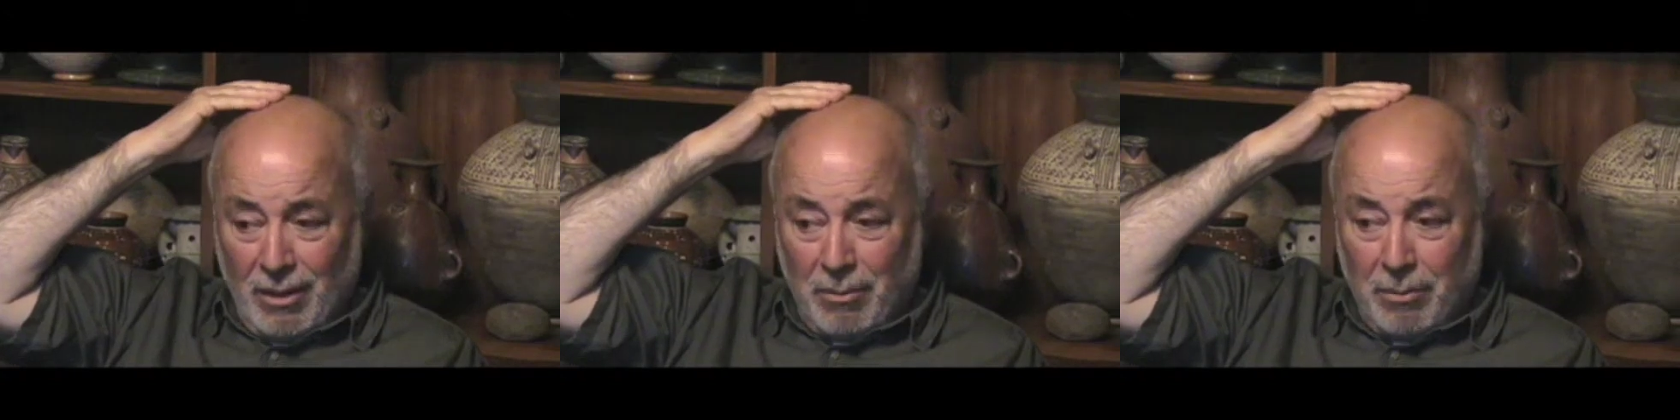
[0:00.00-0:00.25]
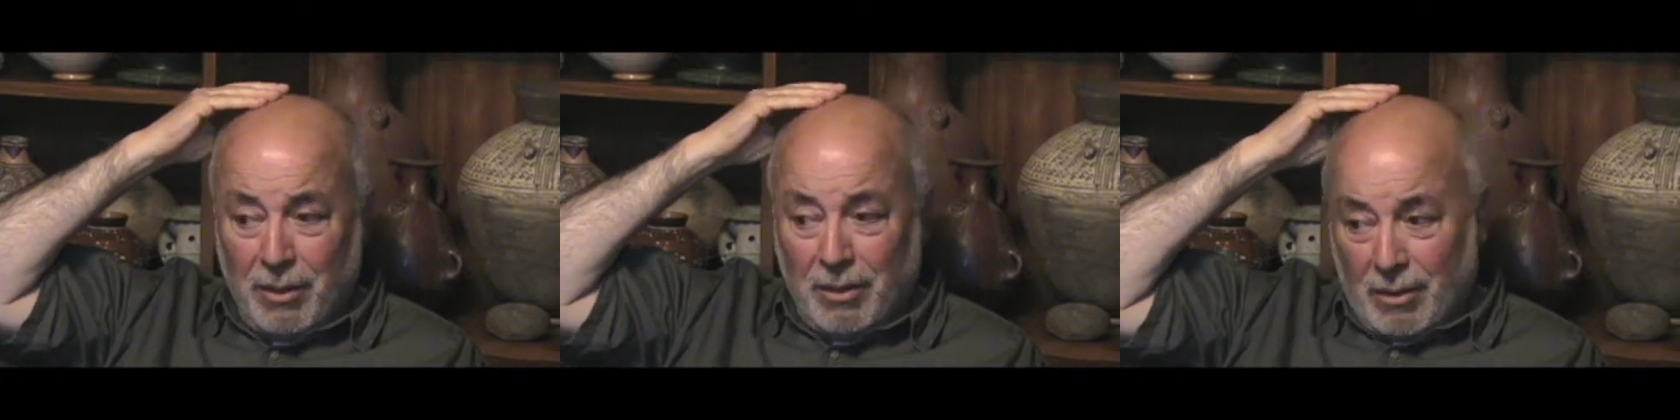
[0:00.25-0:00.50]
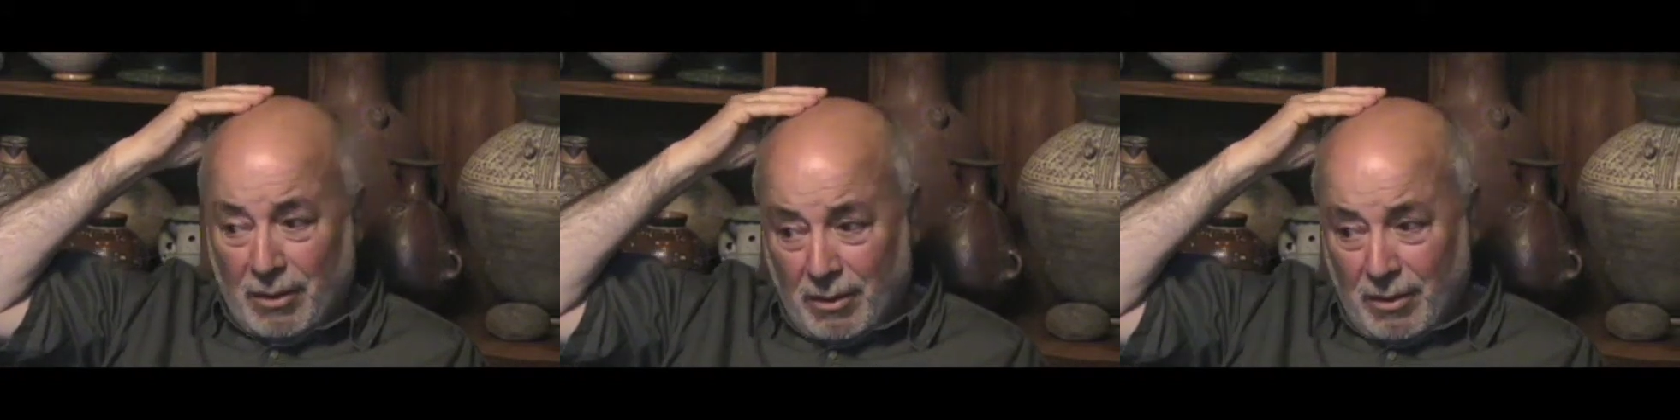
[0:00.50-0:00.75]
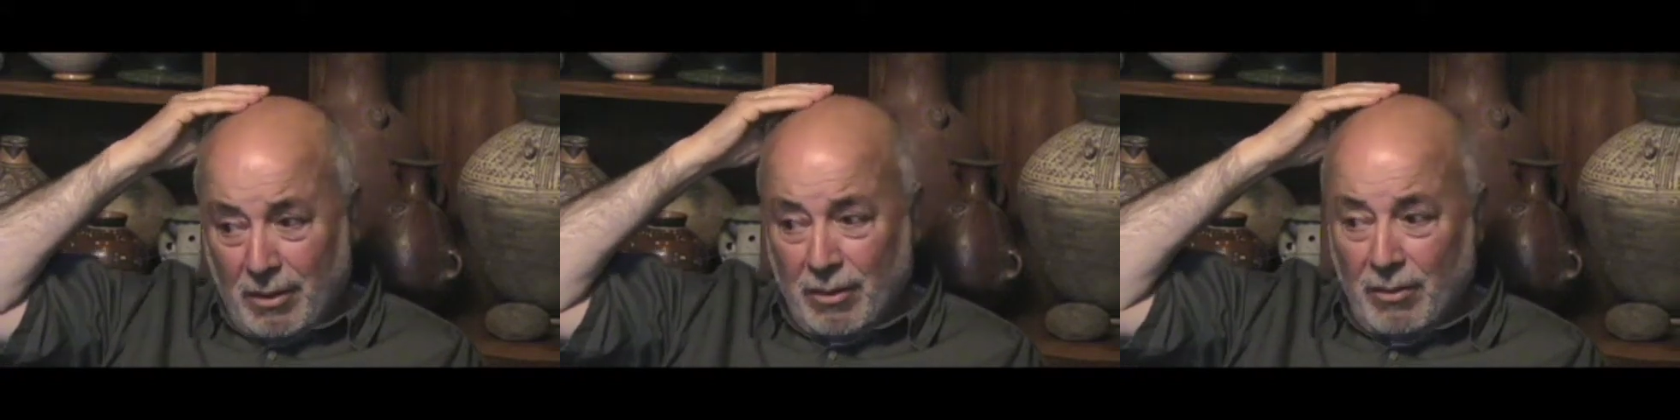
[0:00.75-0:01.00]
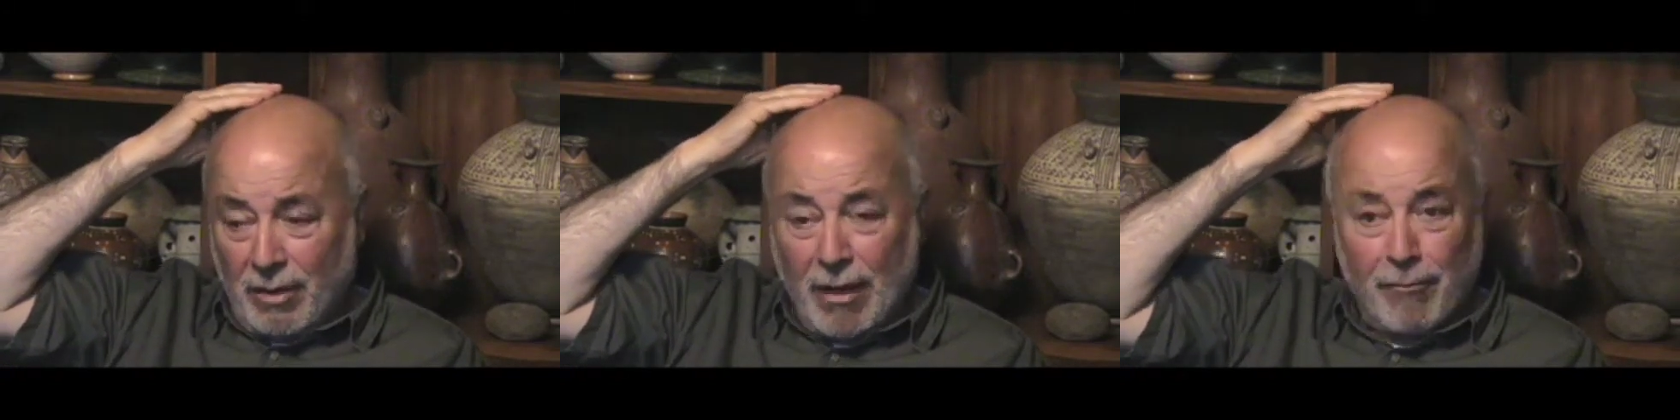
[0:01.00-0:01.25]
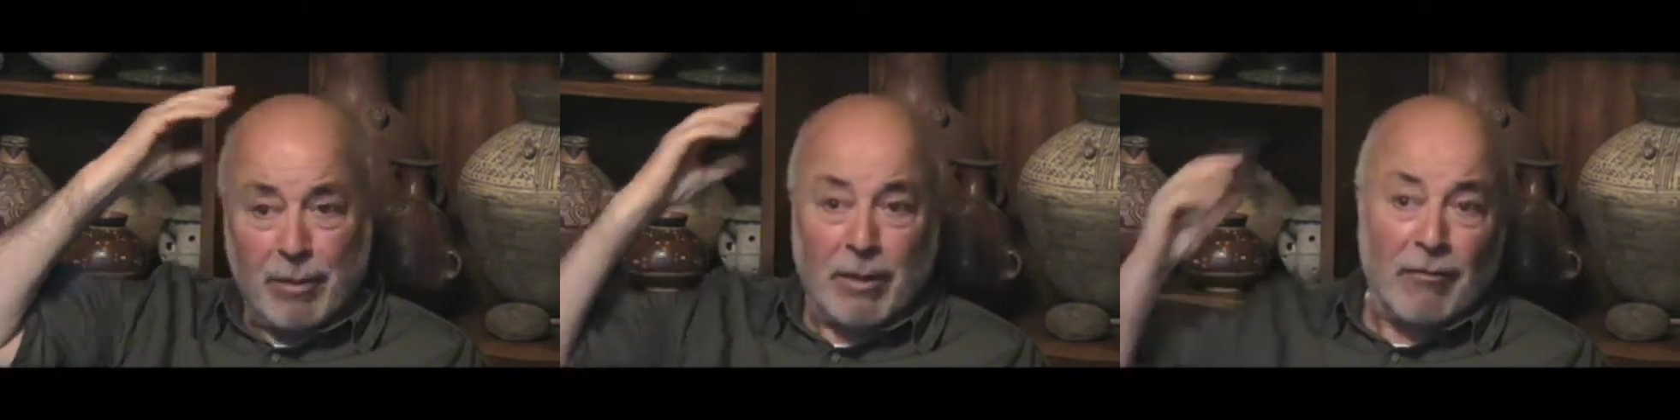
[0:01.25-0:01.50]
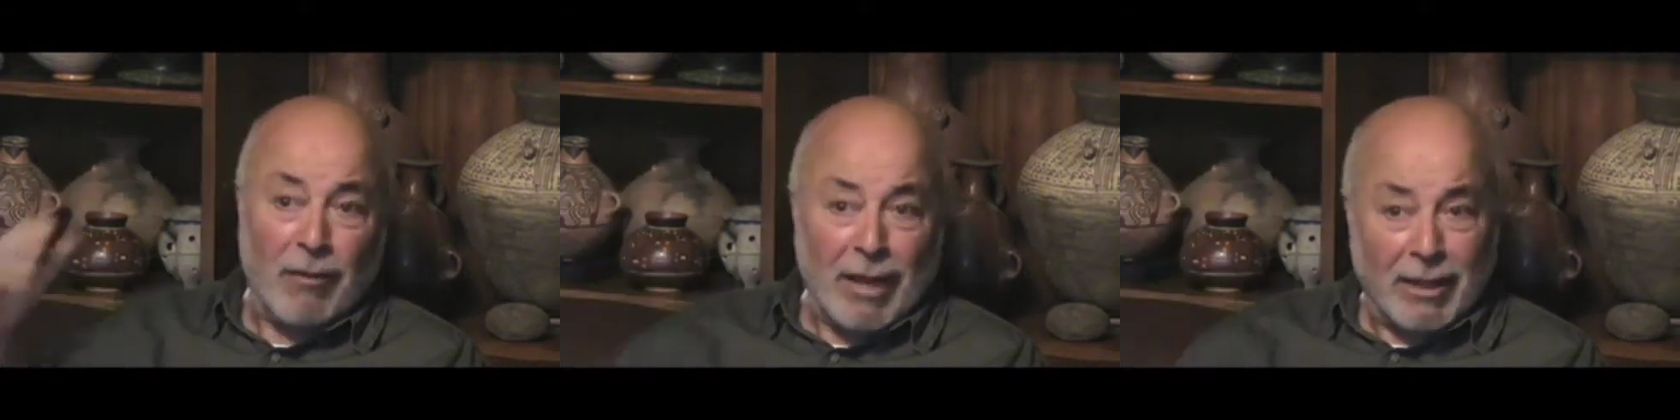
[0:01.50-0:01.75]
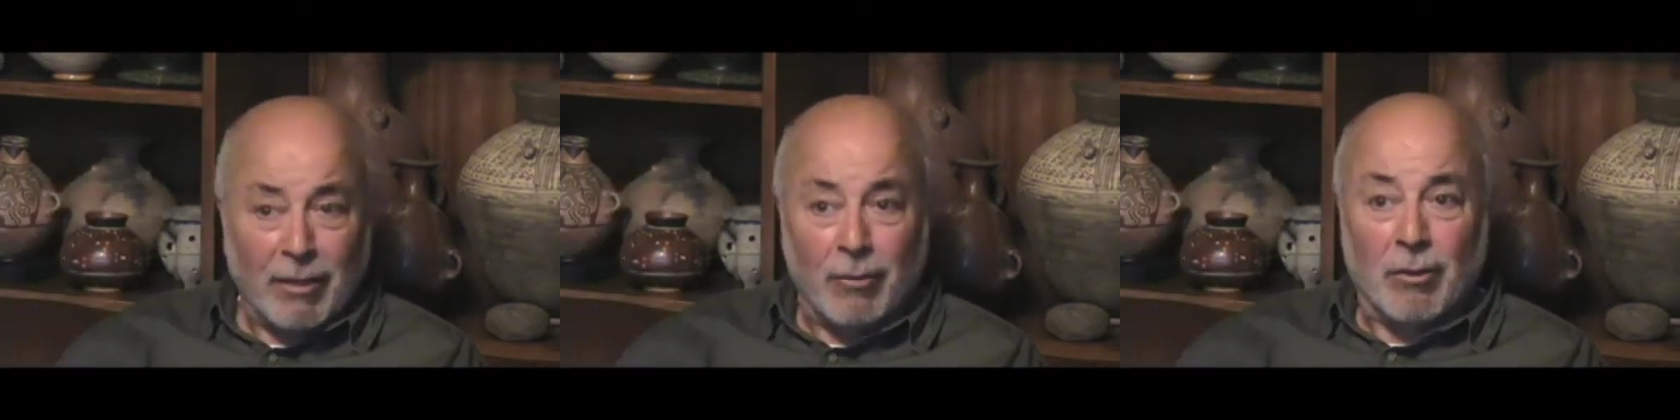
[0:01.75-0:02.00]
but have been fighting